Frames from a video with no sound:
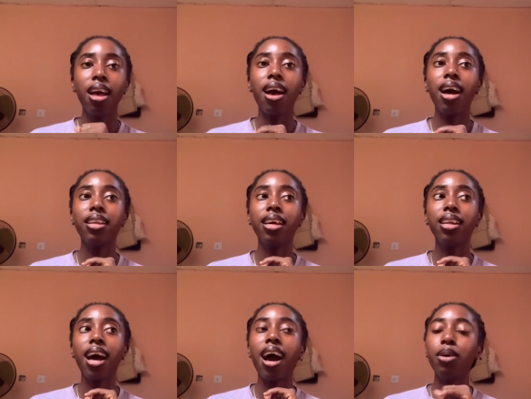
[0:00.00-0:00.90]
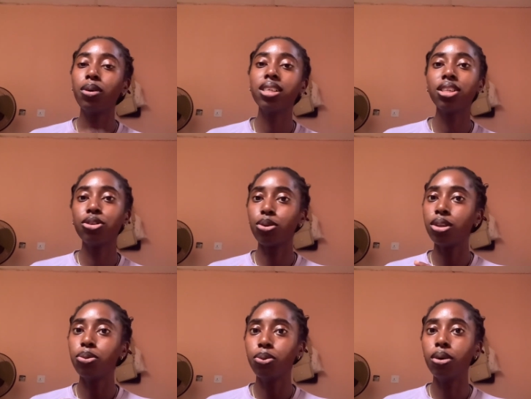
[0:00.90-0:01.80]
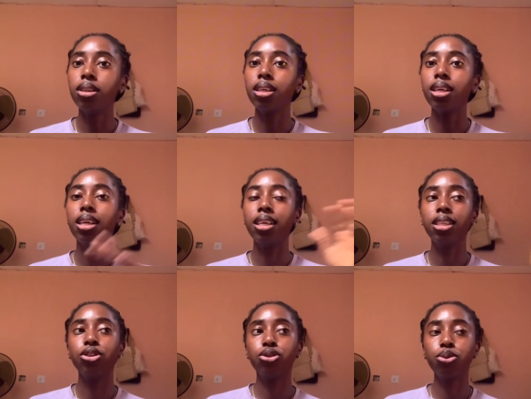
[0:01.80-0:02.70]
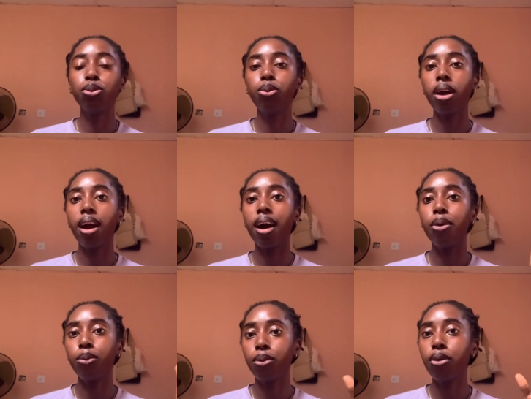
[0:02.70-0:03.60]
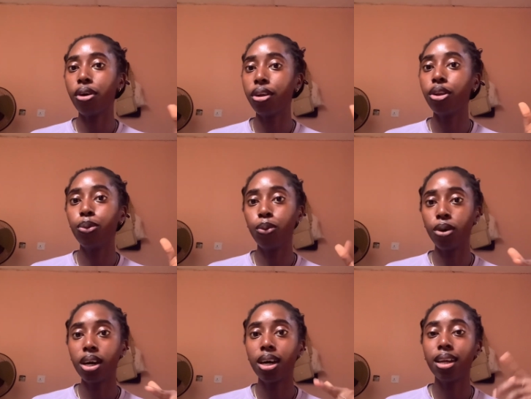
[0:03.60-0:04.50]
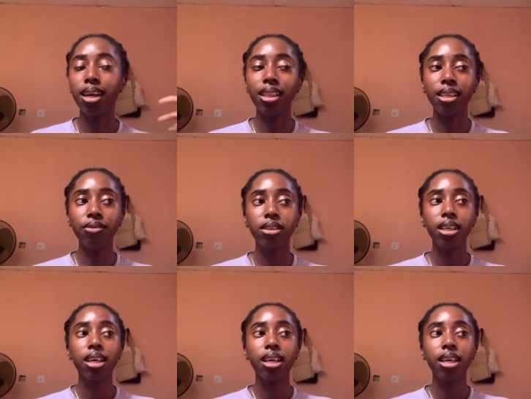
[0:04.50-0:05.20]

And then I wasn't the only one in the school where I currently work that lived